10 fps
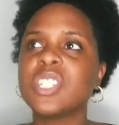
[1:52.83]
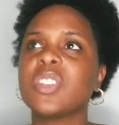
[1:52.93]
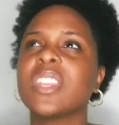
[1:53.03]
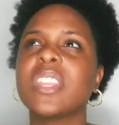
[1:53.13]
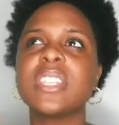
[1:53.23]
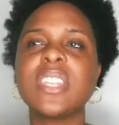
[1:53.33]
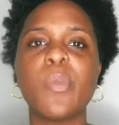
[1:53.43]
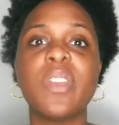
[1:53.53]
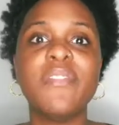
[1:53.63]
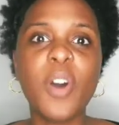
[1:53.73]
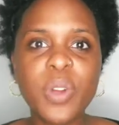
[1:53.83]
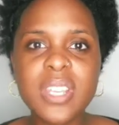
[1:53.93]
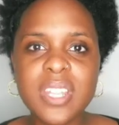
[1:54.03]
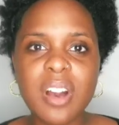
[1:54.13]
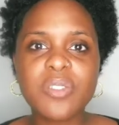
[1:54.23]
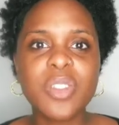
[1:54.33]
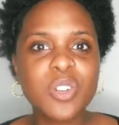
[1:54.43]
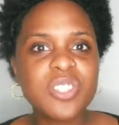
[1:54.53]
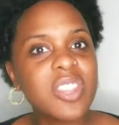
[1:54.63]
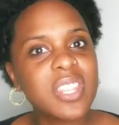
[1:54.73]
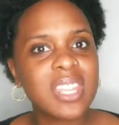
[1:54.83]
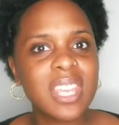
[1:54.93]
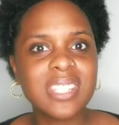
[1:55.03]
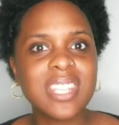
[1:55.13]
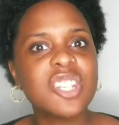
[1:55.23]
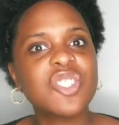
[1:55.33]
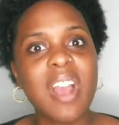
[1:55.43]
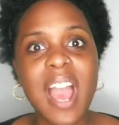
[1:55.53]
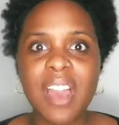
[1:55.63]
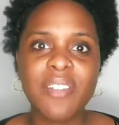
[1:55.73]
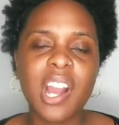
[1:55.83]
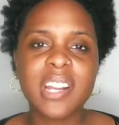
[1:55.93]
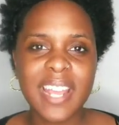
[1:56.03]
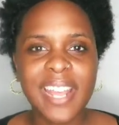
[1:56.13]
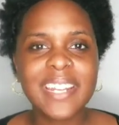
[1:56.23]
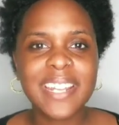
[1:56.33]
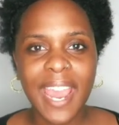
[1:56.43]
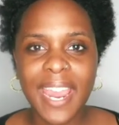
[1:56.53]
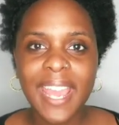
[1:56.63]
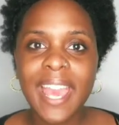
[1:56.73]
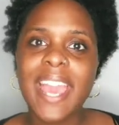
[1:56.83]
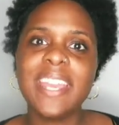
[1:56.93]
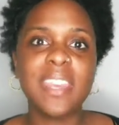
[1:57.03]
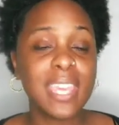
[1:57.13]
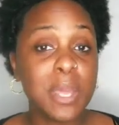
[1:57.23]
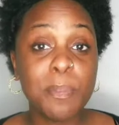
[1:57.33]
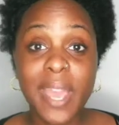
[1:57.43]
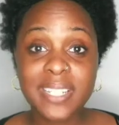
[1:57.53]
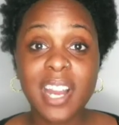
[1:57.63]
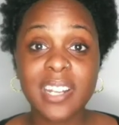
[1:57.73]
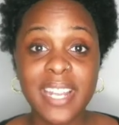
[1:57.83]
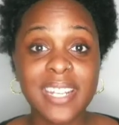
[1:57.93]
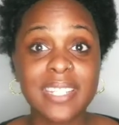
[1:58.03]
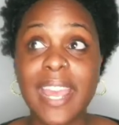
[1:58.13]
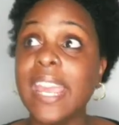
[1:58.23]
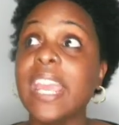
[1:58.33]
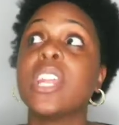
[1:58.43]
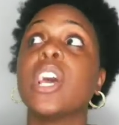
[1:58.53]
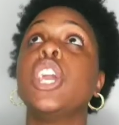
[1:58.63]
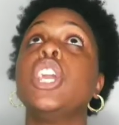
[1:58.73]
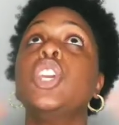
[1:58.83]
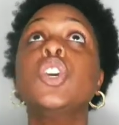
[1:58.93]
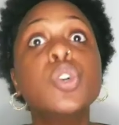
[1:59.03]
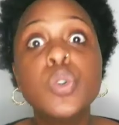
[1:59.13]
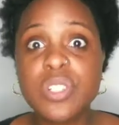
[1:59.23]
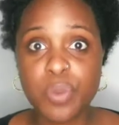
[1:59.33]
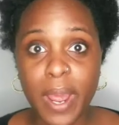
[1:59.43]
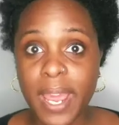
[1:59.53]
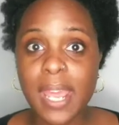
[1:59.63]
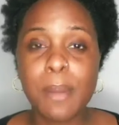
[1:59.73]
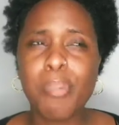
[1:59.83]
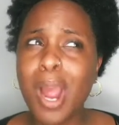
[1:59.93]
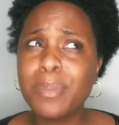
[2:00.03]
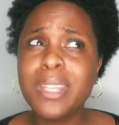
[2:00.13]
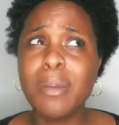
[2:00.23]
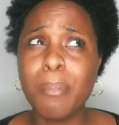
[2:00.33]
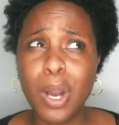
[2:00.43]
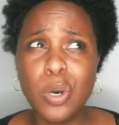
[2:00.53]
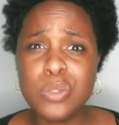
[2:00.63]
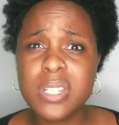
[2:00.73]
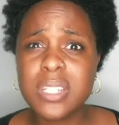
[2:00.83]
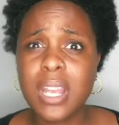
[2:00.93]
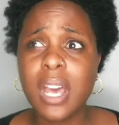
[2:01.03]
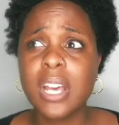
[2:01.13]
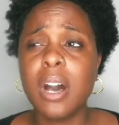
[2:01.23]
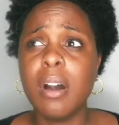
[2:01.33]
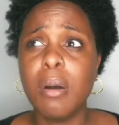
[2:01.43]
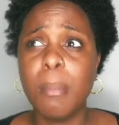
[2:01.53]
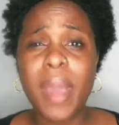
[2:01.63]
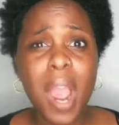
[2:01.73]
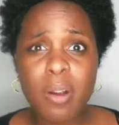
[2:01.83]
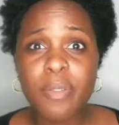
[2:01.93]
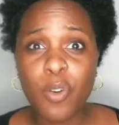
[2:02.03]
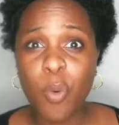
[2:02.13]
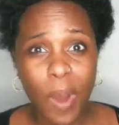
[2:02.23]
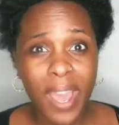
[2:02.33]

So the things that we focus on, those are the things that drive our day-to-day, and they impact our day-to-day in a huge way, and probably the most powerful